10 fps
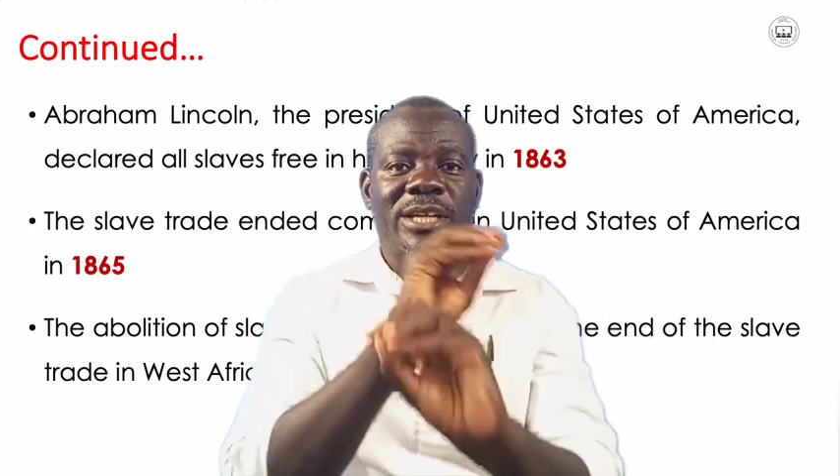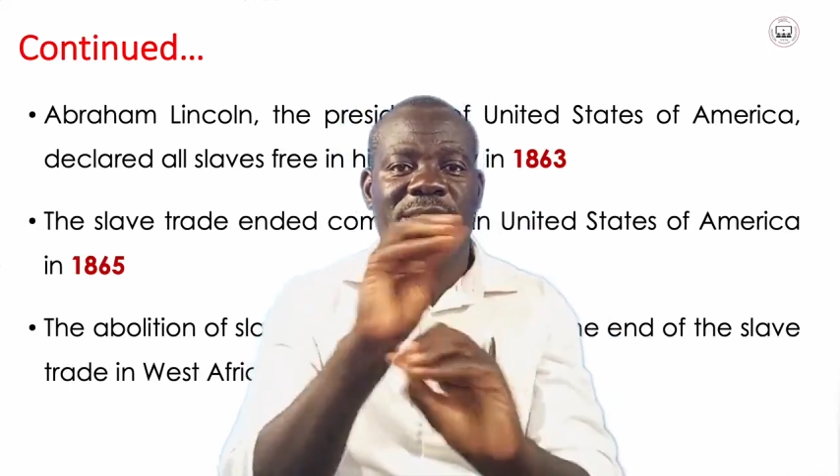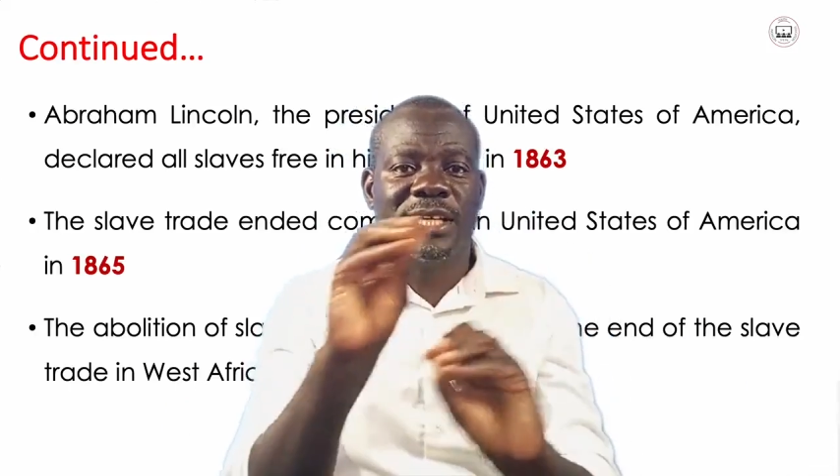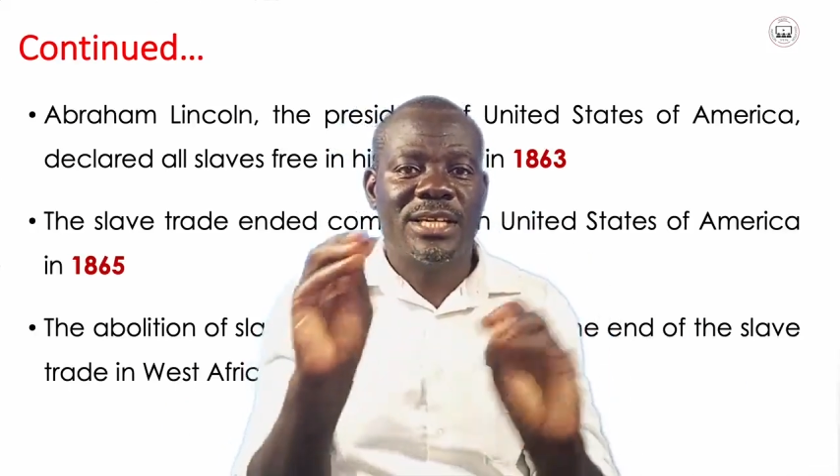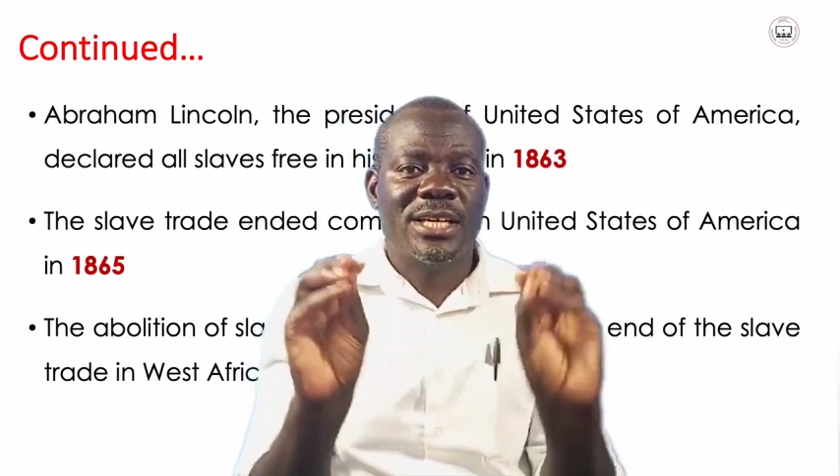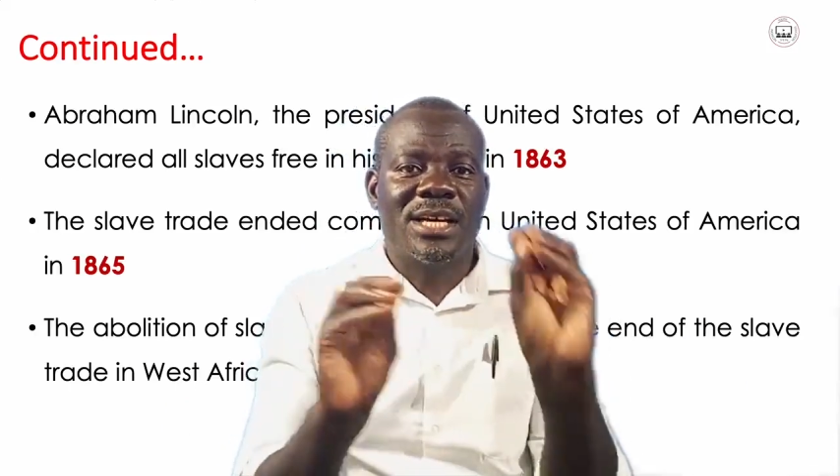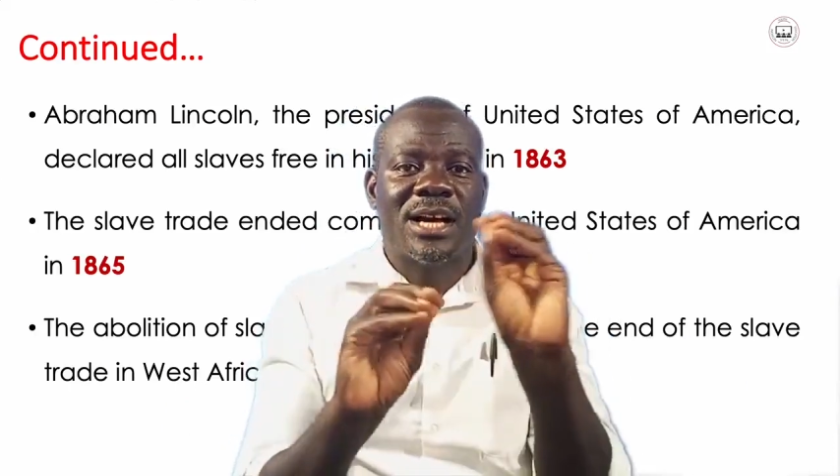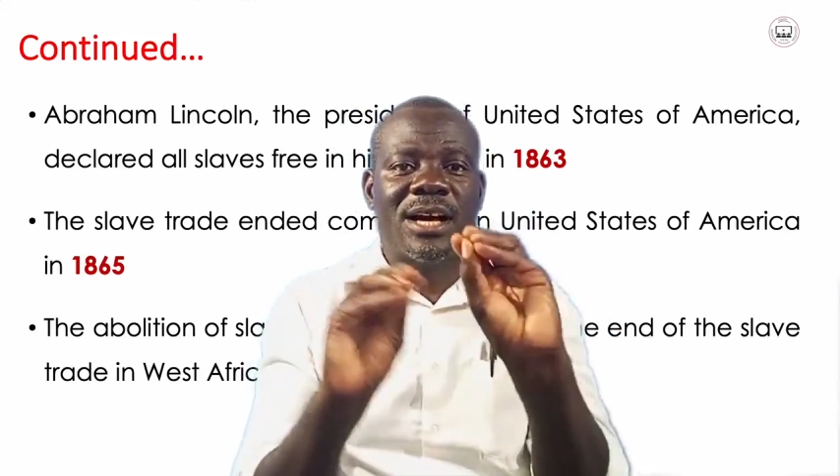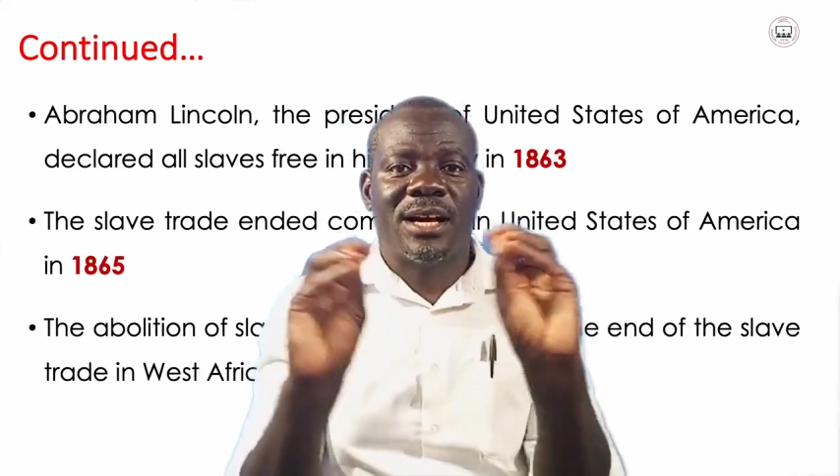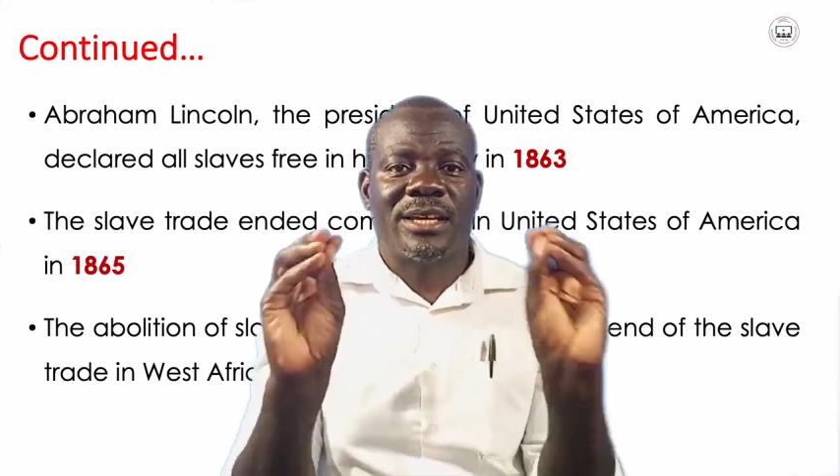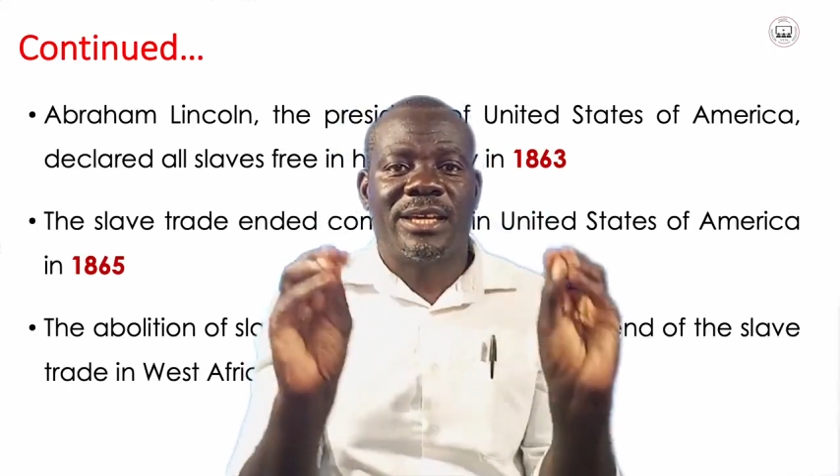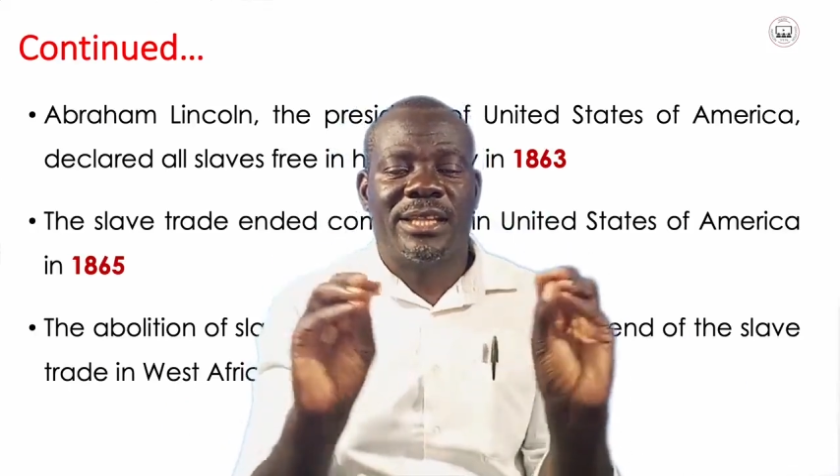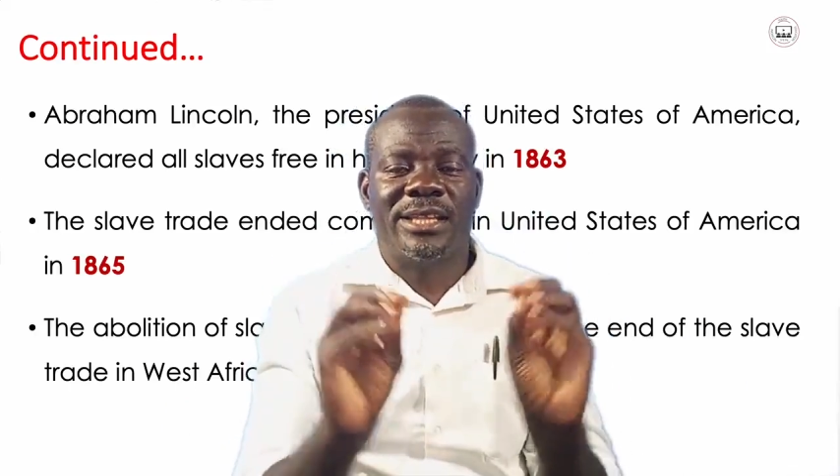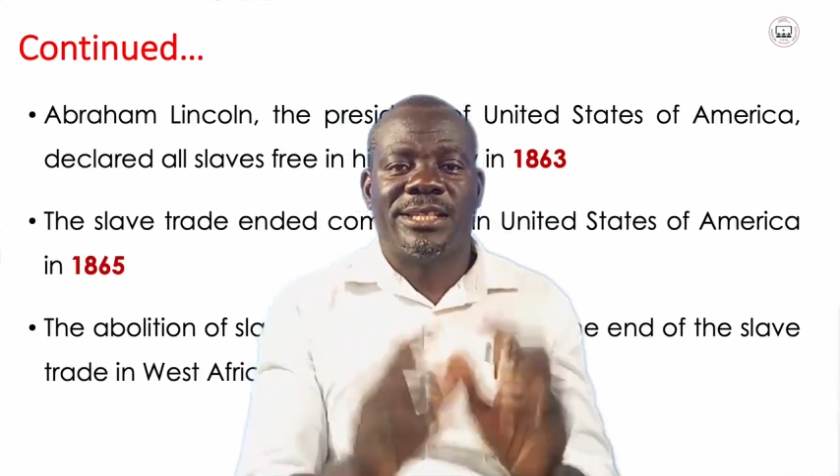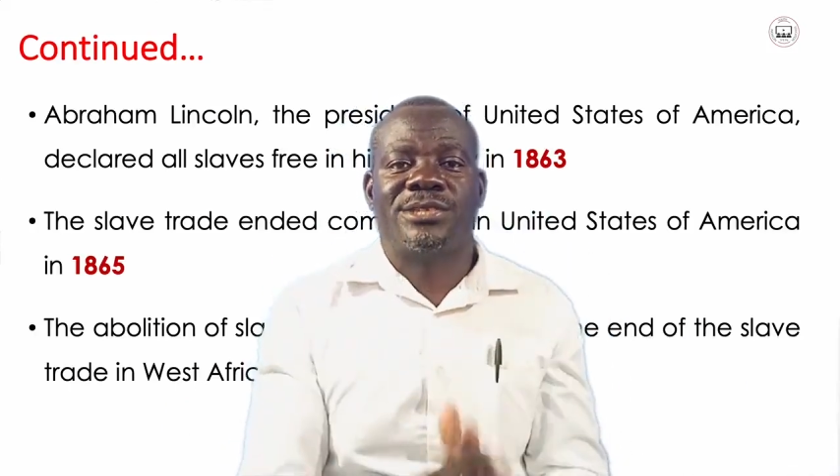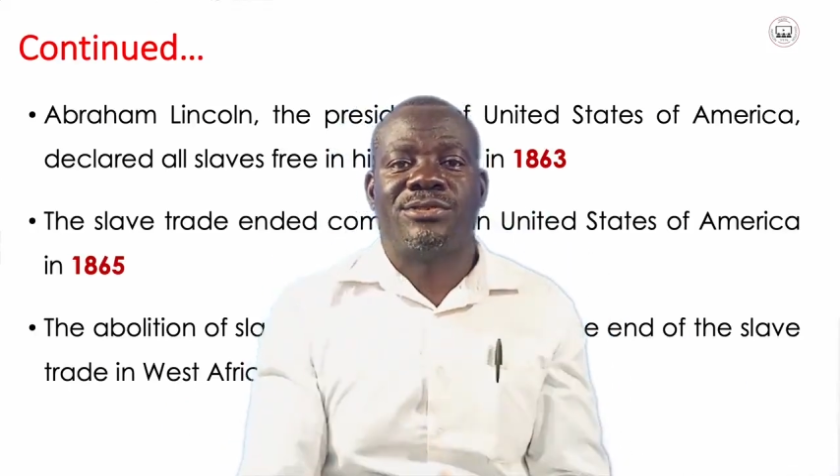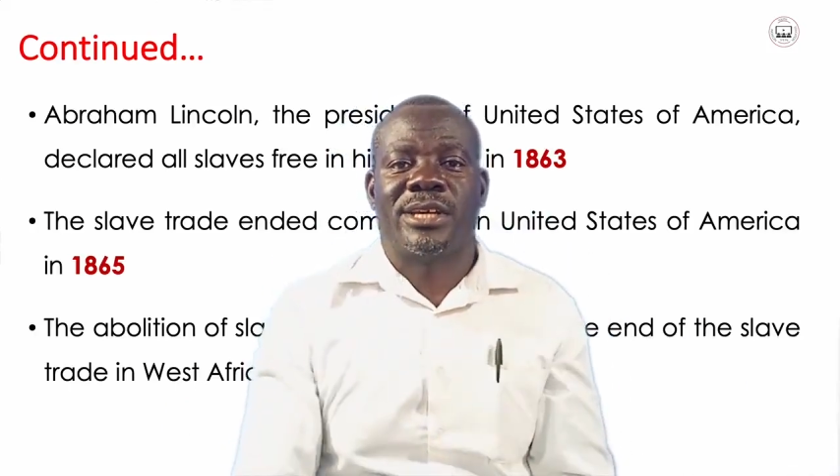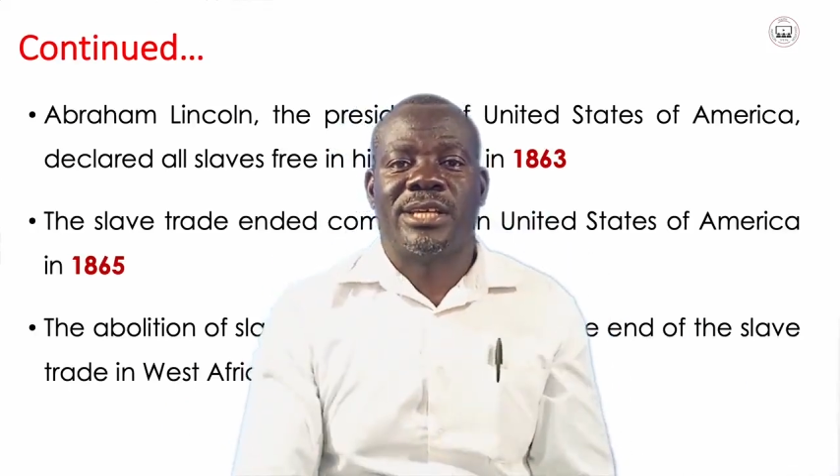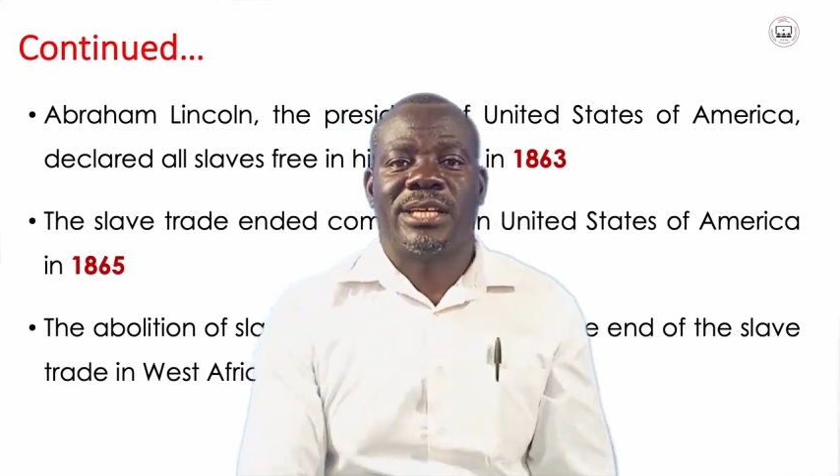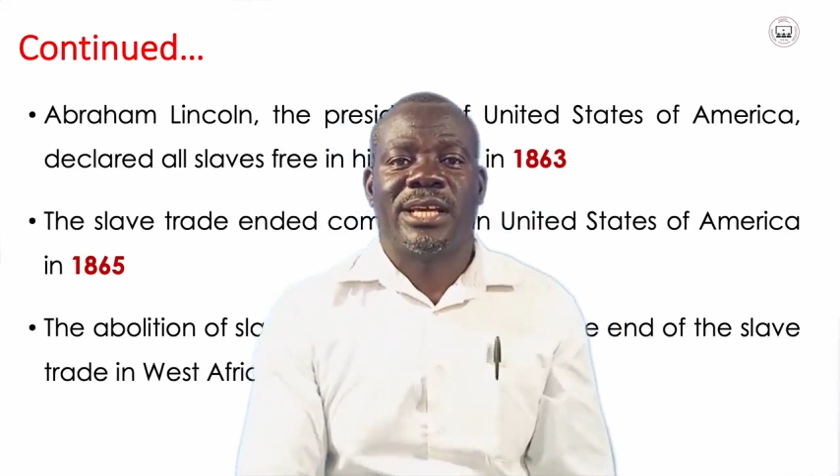in this trade,